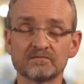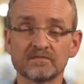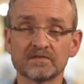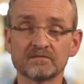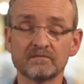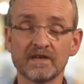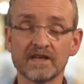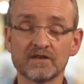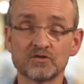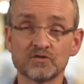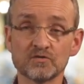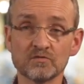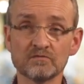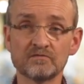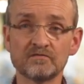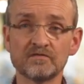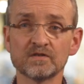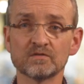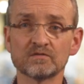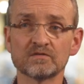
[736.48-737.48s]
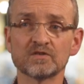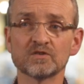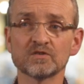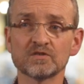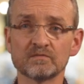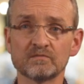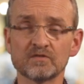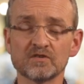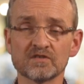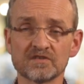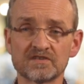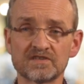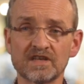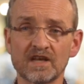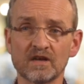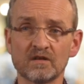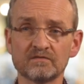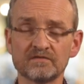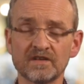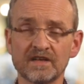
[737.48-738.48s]
makes you feel good about
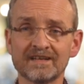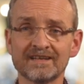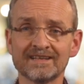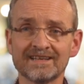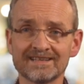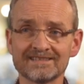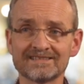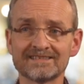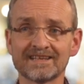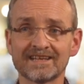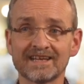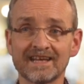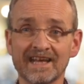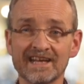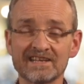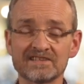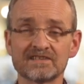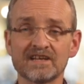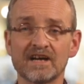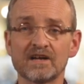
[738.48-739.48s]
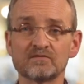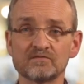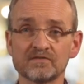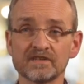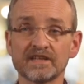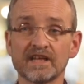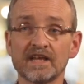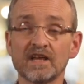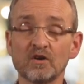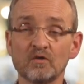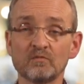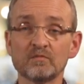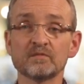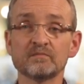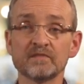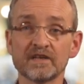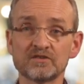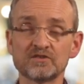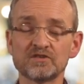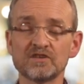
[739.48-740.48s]
yourself, and thinking, is that really helping
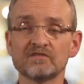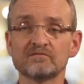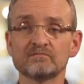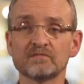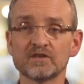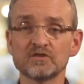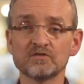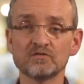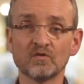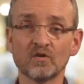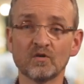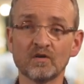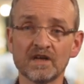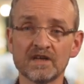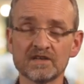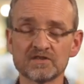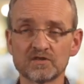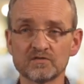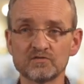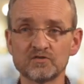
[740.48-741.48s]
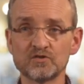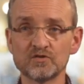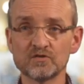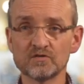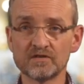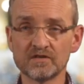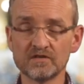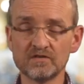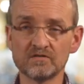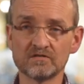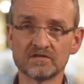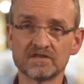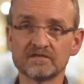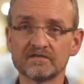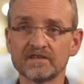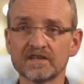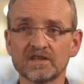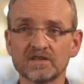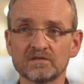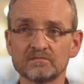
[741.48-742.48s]
me achieve my new role? So during your
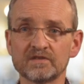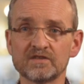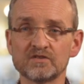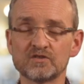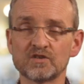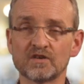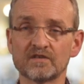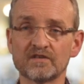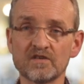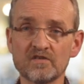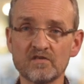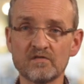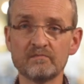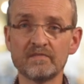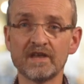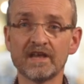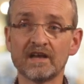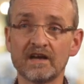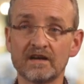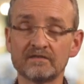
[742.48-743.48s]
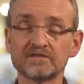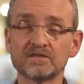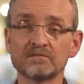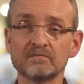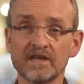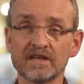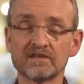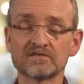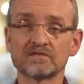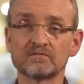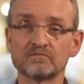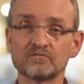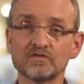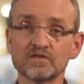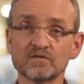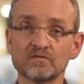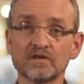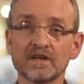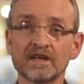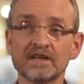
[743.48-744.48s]
development journey, you may have to make some
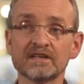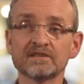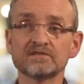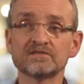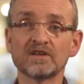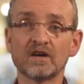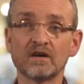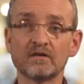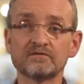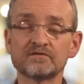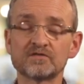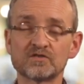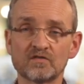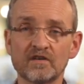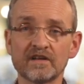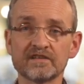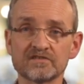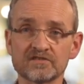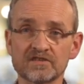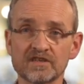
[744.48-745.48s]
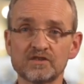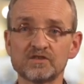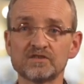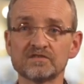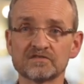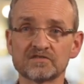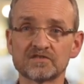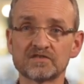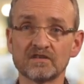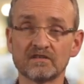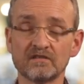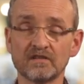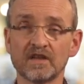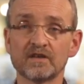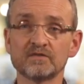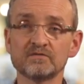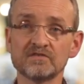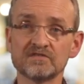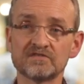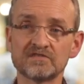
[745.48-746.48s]
real tough transitions to allow
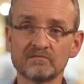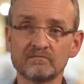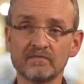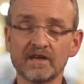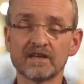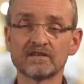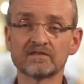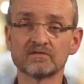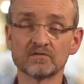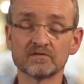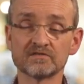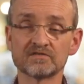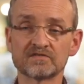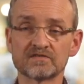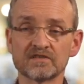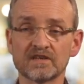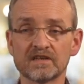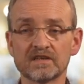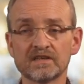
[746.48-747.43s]
you to make those